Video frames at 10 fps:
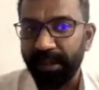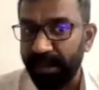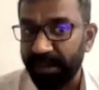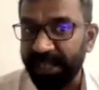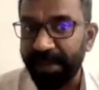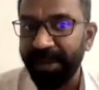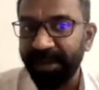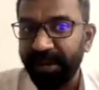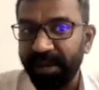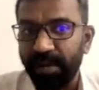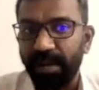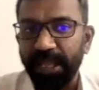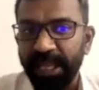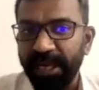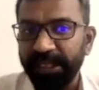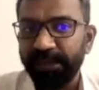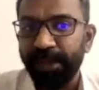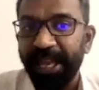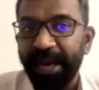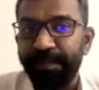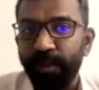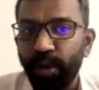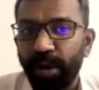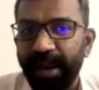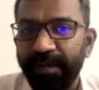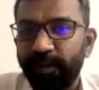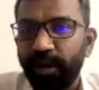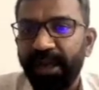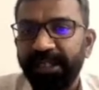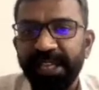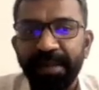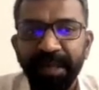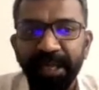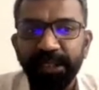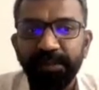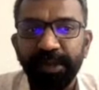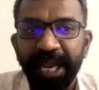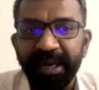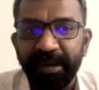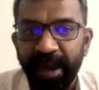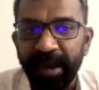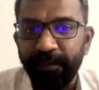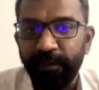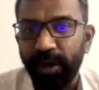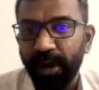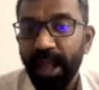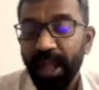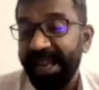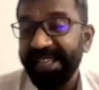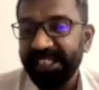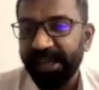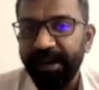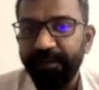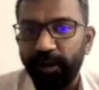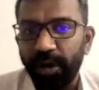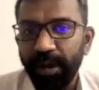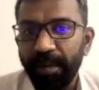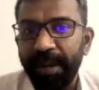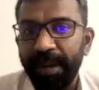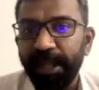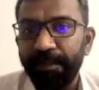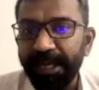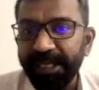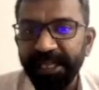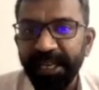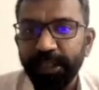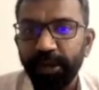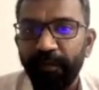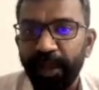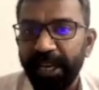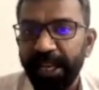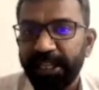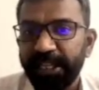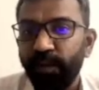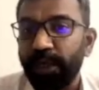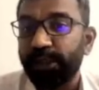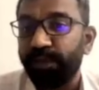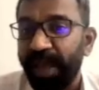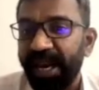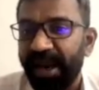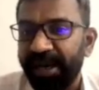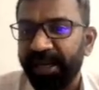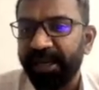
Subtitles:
some years we get more rainfall and some years we get rainfall, less rainfall. But the percentage of variation was well under